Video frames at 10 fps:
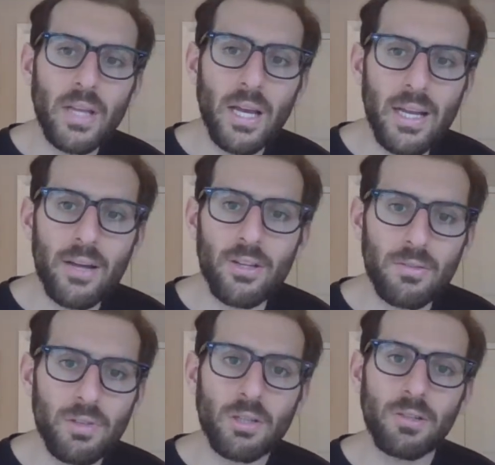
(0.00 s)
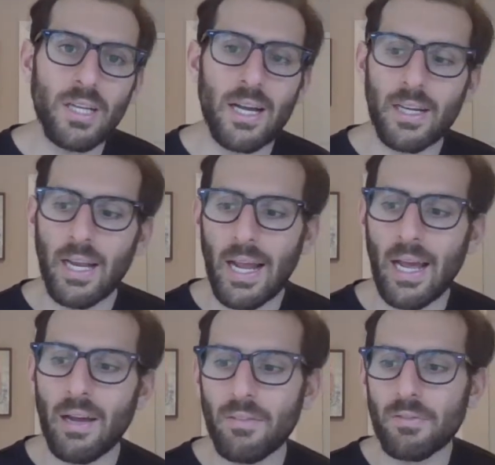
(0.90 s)
And now they're literally not going to
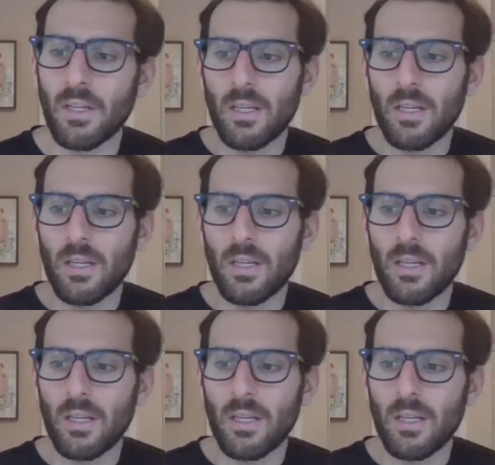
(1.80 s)
have